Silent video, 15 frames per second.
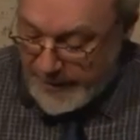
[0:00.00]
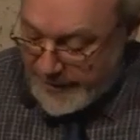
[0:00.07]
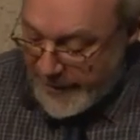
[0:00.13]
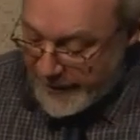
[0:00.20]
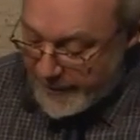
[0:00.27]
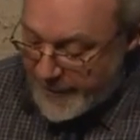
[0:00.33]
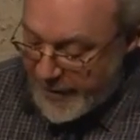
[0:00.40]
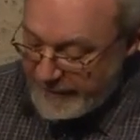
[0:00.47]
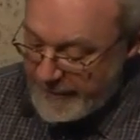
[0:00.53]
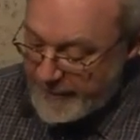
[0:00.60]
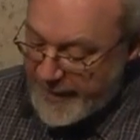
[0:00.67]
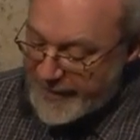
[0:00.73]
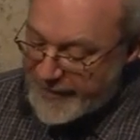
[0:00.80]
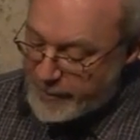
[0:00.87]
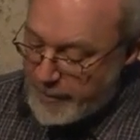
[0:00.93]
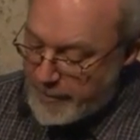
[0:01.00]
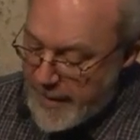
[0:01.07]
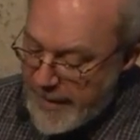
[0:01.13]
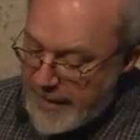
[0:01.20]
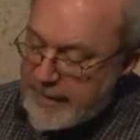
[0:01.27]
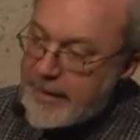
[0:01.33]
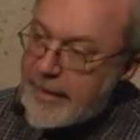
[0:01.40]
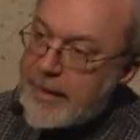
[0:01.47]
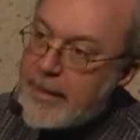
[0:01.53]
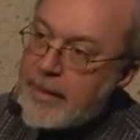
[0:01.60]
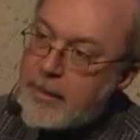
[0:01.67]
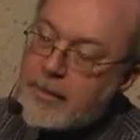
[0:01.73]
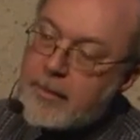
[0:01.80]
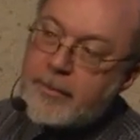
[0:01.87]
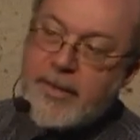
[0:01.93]
Now, the pyramids were
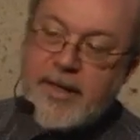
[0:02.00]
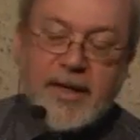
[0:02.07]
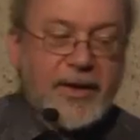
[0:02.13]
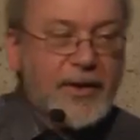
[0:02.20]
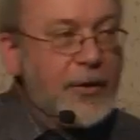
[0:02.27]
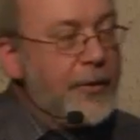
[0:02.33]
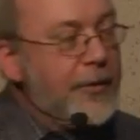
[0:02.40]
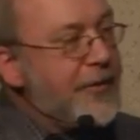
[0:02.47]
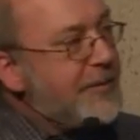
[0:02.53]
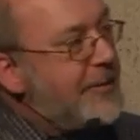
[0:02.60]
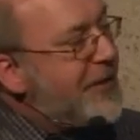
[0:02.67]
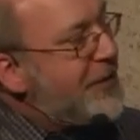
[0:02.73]
mainly being used